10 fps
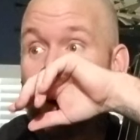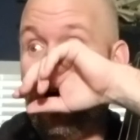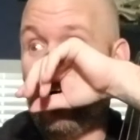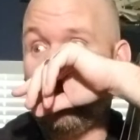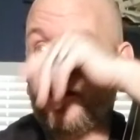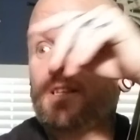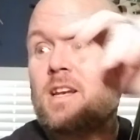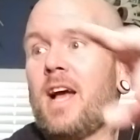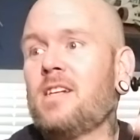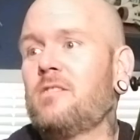It's a
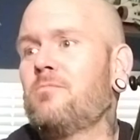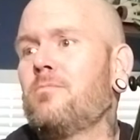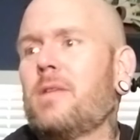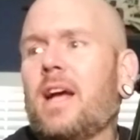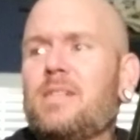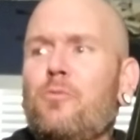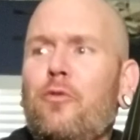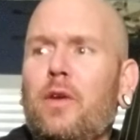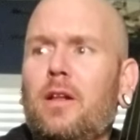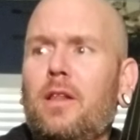nice
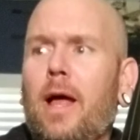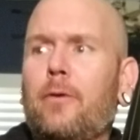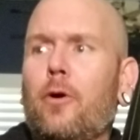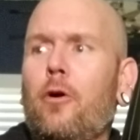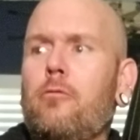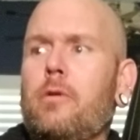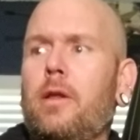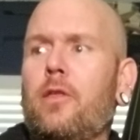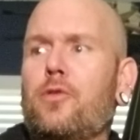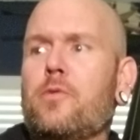moving allegro in
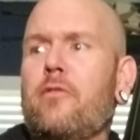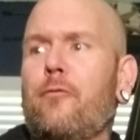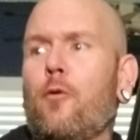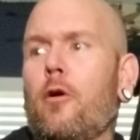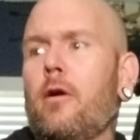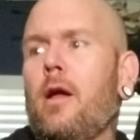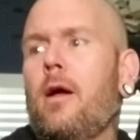a 3/4